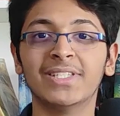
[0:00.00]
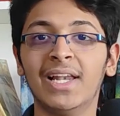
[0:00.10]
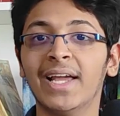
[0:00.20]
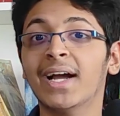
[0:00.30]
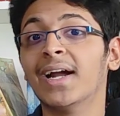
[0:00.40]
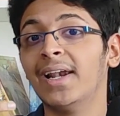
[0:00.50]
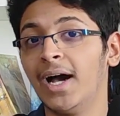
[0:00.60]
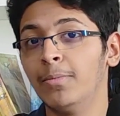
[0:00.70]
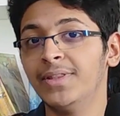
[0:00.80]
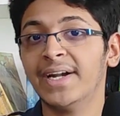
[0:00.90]
basically like a
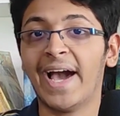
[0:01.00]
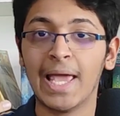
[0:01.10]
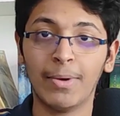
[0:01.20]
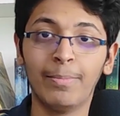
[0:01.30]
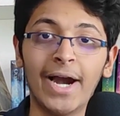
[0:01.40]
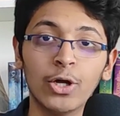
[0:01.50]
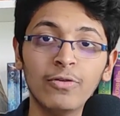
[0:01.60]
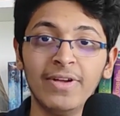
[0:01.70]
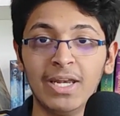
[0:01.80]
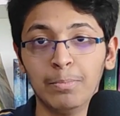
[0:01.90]
club that I am a part
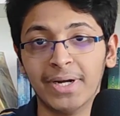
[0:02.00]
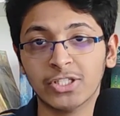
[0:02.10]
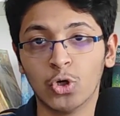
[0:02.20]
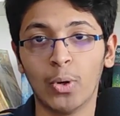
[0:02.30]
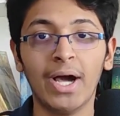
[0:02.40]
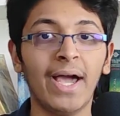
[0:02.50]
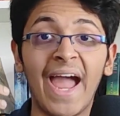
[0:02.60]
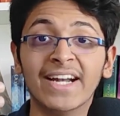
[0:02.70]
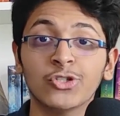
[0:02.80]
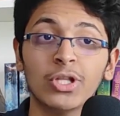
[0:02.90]
of in BITS Goa.
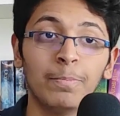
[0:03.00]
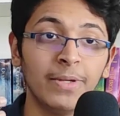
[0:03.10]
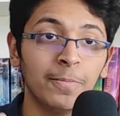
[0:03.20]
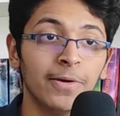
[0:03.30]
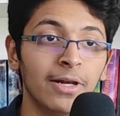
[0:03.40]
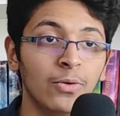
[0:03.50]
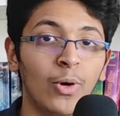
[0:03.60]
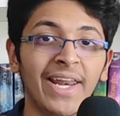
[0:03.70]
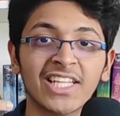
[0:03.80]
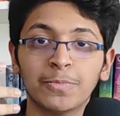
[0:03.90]
And so the people
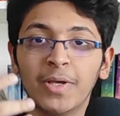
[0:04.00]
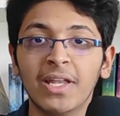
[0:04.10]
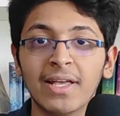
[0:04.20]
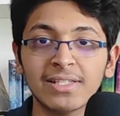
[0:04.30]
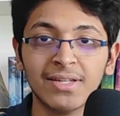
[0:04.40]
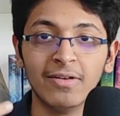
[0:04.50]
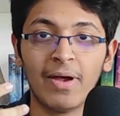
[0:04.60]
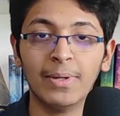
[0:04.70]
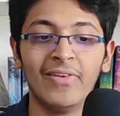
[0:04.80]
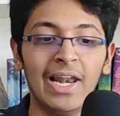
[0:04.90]
who are experienced in
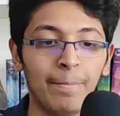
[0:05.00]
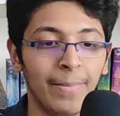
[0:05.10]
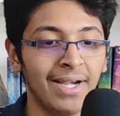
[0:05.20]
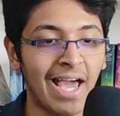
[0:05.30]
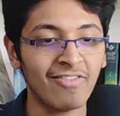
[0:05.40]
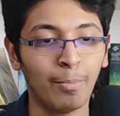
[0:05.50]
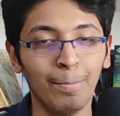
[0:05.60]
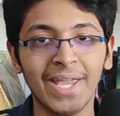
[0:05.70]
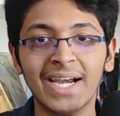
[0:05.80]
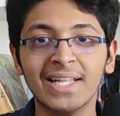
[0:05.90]
web development have
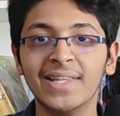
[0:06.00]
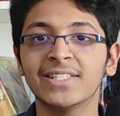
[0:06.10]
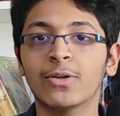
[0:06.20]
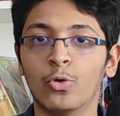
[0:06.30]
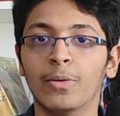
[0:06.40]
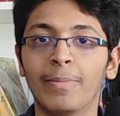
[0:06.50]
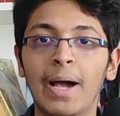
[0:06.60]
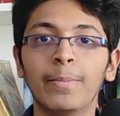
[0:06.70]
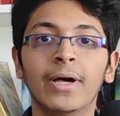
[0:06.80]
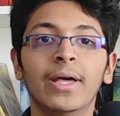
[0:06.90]
made this
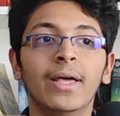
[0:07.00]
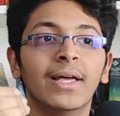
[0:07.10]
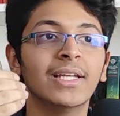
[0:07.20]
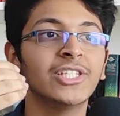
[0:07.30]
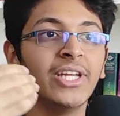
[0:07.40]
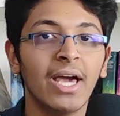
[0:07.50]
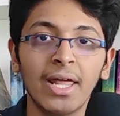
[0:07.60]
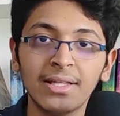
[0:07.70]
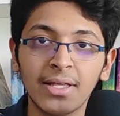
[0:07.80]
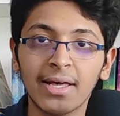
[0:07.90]
roadmap,
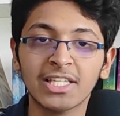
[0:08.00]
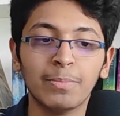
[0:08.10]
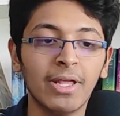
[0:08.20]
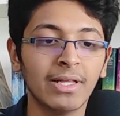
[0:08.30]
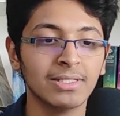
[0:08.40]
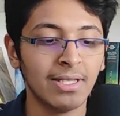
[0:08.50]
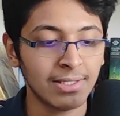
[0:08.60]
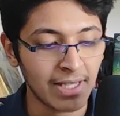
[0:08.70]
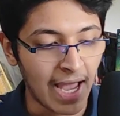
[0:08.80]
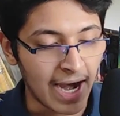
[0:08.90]
sharing their
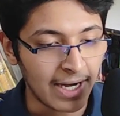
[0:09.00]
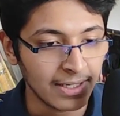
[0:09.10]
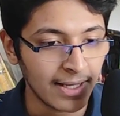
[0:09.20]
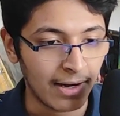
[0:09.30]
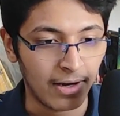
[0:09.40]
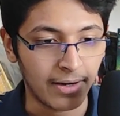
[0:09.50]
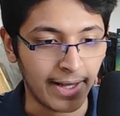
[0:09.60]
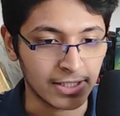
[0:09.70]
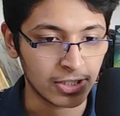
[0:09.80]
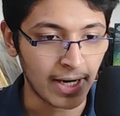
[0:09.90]
experiences and their
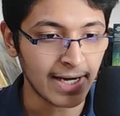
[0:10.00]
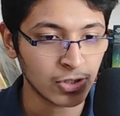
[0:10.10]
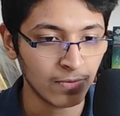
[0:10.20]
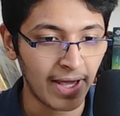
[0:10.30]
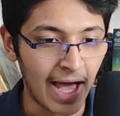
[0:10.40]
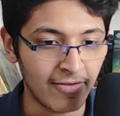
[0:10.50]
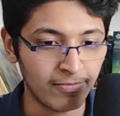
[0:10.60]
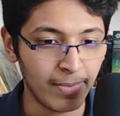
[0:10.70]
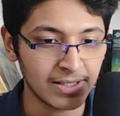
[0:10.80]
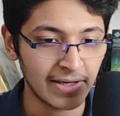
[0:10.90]
learnings, right? So we
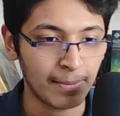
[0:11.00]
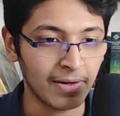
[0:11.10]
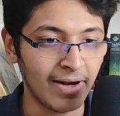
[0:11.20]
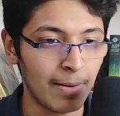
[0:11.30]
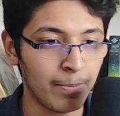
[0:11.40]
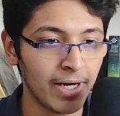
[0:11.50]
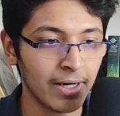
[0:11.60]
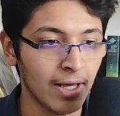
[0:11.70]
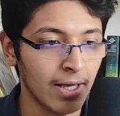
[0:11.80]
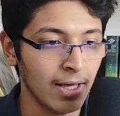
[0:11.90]
have basic web
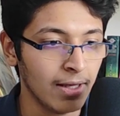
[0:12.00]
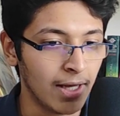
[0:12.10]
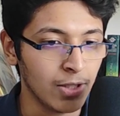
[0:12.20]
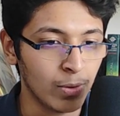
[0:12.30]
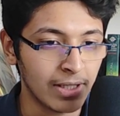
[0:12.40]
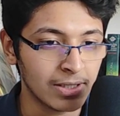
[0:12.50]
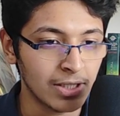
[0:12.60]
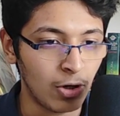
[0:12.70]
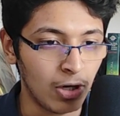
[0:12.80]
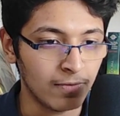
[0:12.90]
development. Yeah, you can
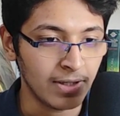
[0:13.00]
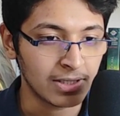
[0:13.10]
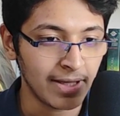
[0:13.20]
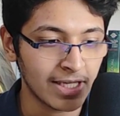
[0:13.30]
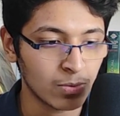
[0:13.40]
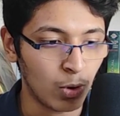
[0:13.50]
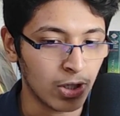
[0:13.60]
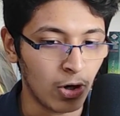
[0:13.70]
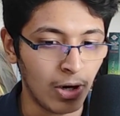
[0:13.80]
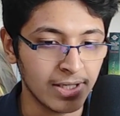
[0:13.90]
see all of these things,
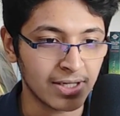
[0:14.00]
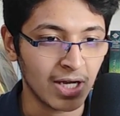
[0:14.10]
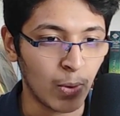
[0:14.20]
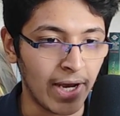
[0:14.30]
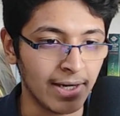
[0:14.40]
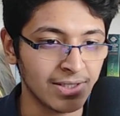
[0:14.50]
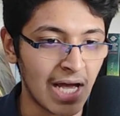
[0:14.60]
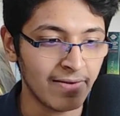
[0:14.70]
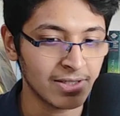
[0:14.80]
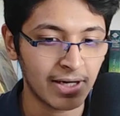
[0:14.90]
what all is required,
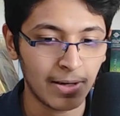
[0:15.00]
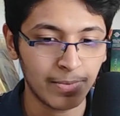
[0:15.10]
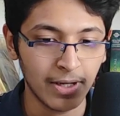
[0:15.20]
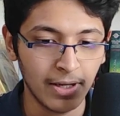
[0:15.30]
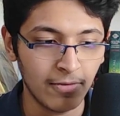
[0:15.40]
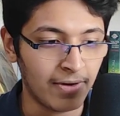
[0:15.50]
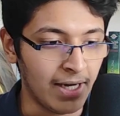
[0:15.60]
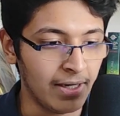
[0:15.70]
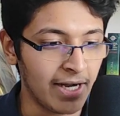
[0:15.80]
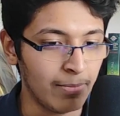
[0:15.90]
JavaScript,
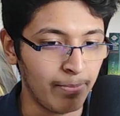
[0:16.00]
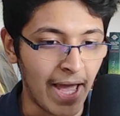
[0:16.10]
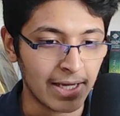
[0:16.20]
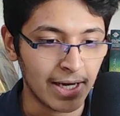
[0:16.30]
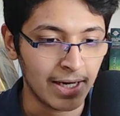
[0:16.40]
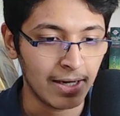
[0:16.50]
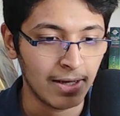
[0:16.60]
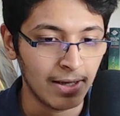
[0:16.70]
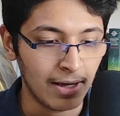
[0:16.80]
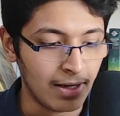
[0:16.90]
front end, back end.
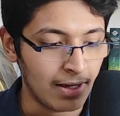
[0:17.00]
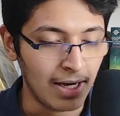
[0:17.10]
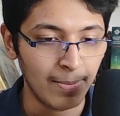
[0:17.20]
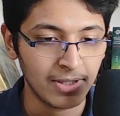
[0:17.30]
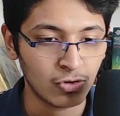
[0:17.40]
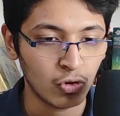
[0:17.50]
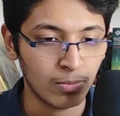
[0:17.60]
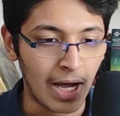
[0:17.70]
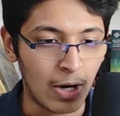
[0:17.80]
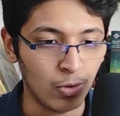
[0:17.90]
Let me just
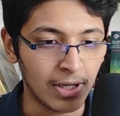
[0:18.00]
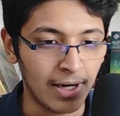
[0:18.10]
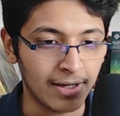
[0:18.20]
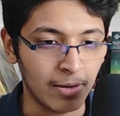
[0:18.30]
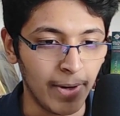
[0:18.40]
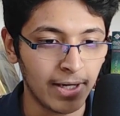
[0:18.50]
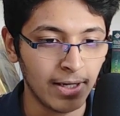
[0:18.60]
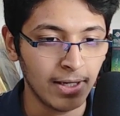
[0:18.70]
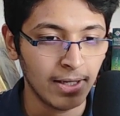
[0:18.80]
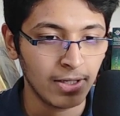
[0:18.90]
zoom out a little
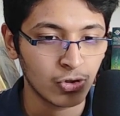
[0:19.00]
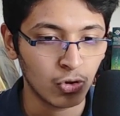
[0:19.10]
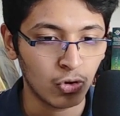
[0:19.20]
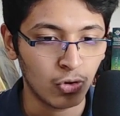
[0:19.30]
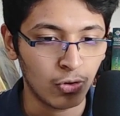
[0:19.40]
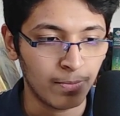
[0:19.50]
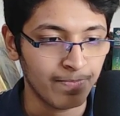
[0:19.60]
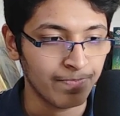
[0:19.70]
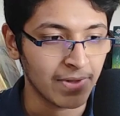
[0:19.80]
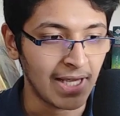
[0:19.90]
bit. So
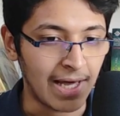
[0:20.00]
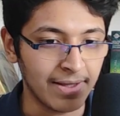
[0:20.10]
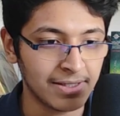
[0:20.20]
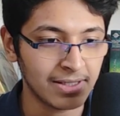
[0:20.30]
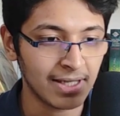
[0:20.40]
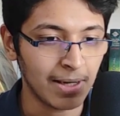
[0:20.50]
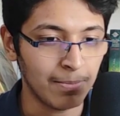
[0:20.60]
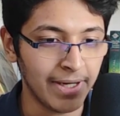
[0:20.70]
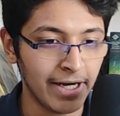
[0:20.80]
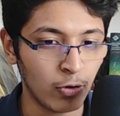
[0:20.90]
yeah, this is the
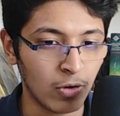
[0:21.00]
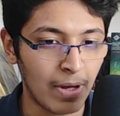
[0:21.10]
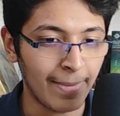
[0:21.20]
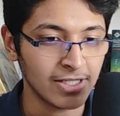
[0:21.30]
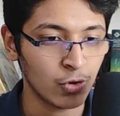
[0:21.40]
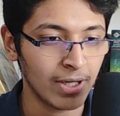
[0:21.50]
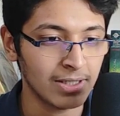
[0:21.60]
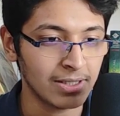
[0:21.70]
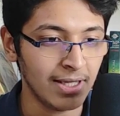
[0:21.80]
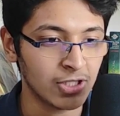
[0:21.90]
complete roadmap. As you
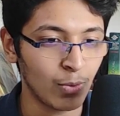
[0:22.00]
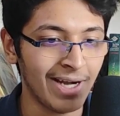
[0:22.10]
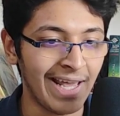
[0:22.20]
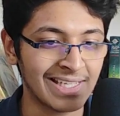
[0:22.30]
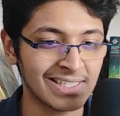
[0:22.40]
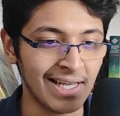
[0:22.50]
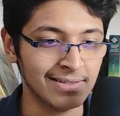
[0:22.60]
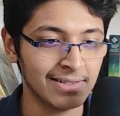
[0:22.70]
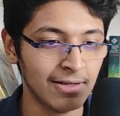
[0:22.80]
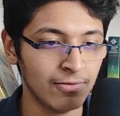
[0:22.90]
can see, it's quite
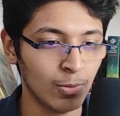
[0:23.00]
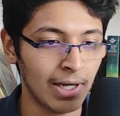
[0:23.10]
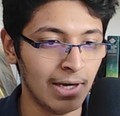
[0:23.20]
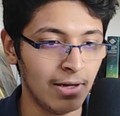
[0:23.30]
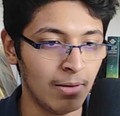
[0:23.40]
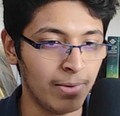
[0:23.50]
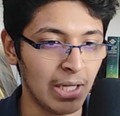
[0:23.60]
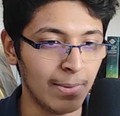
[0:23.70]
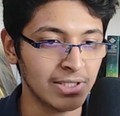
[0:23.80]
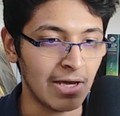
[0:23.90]
extensive. You can learn
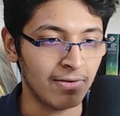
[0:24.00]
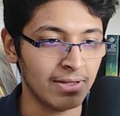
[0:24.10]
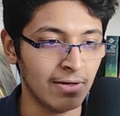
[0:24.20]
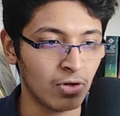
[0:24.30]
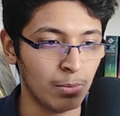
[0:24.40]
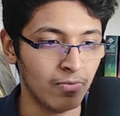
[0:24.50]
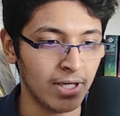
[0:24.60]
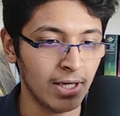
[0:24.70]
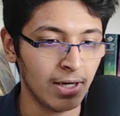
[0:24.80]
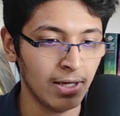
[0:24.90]
pretty much everything from over
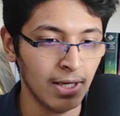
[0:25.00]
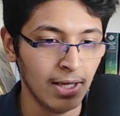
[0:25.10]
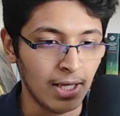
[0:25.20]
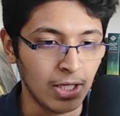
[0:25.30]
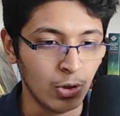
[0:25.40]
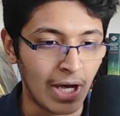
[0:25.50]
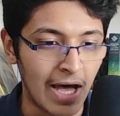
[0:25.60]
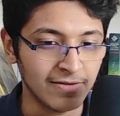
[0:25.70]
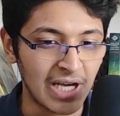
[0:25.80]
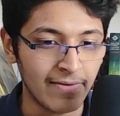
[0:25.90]
here. You
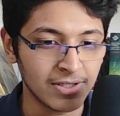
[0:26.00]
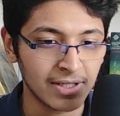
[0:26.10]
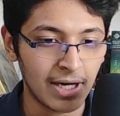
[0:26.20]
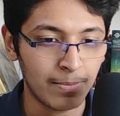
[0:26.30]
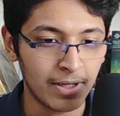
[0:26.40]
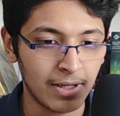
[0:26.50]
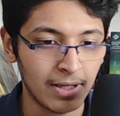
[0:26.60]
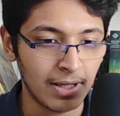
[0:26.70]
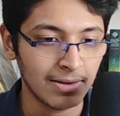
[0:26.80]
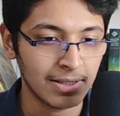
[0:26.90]
have JavaScript.
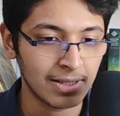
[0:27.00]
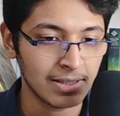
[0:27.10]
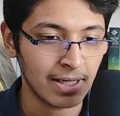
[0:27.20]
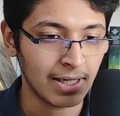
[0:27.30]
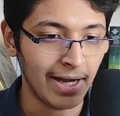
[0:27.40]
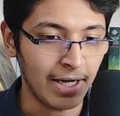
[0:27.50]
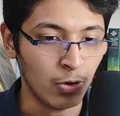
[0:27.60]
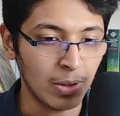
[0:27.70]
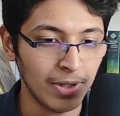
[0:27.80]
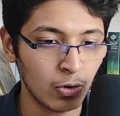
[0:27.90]
This is a great
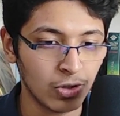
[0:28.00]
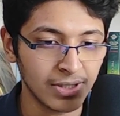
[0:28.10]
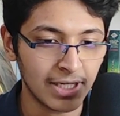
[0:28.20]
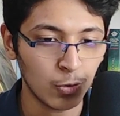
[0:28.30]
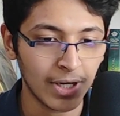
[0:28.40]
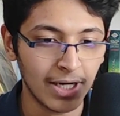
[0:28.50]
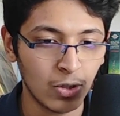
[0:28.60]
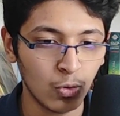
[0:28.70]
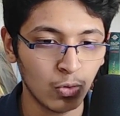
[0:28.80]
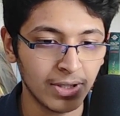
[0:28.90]
Udemy course that you can
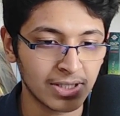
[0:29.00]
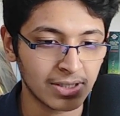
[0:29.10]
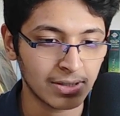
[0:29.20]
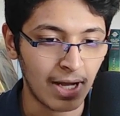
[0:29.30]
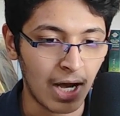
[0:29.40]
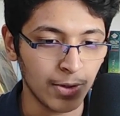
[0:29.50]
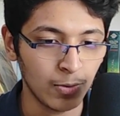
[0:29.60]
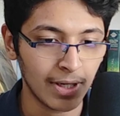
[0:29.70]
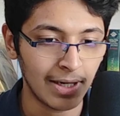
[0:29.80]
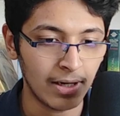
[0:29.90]
do. This is how
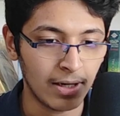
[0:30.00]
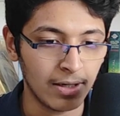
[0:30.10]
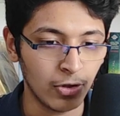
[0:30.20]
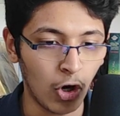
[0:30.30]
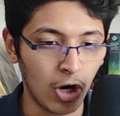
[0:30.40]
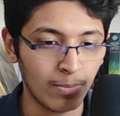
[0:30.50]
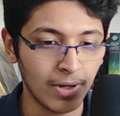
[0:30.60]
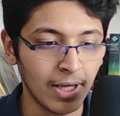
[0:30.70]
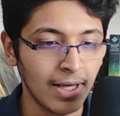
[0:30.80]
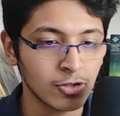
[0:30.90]
you can learn
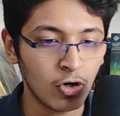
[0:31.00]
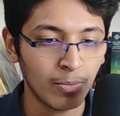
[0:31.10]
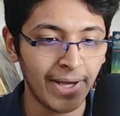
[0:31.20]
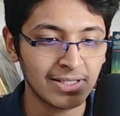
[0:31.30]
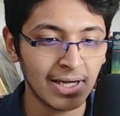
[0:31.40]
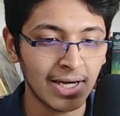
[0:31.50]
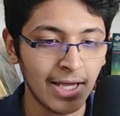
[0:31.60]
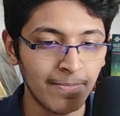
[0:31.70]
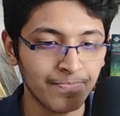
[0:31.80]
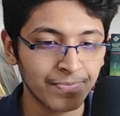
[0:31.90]
DOM. So look,
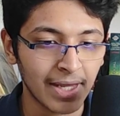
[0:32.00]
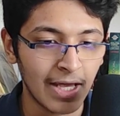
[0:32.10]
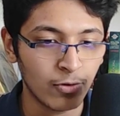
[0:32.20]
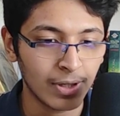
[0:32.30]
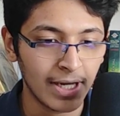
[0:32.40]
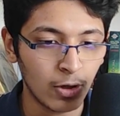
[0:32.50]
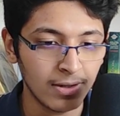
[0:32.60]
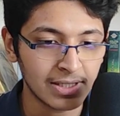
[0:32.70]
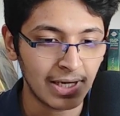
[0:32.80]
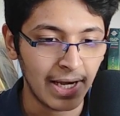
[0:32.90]
basically, if you click
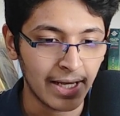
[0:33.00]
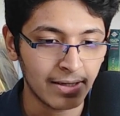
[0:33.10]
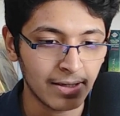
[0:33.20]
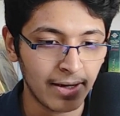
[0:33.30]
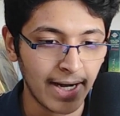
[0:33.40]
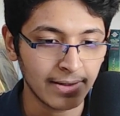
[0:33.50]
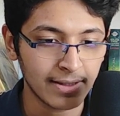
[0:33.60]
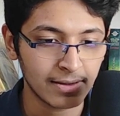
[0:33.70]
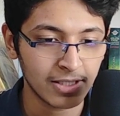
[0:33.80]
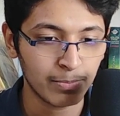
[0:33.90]
on this link, right,
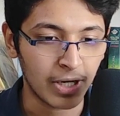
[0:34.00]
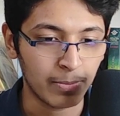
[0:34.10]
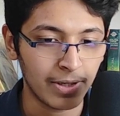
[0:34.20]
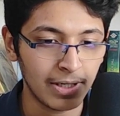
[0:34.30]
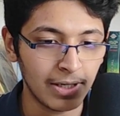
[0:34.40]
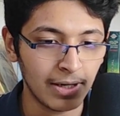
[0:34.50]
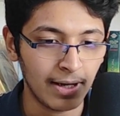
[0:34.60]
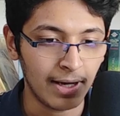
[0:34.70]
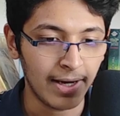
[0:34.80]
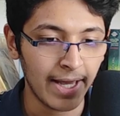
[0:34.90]
this purple
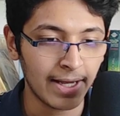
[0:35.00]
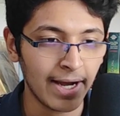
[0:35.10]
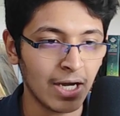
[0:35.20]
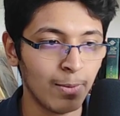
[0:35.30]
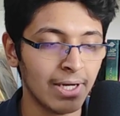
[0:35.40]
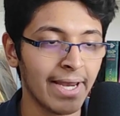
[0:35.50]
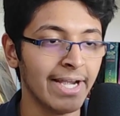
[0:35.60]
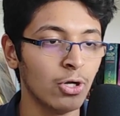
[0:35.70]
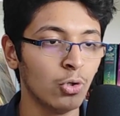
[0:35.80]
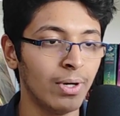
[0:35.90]
link, it will
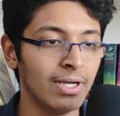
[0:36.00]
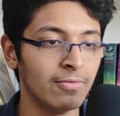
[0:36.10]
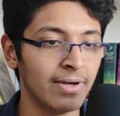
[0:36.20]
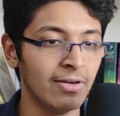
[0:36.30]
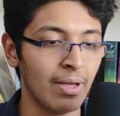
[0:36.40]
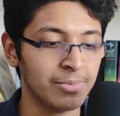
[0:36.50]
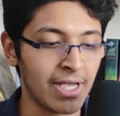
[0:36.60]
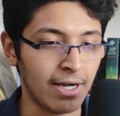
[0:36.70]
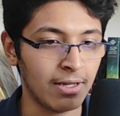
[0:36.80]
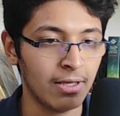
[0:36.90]
get you to a different
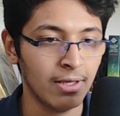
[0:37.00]
website,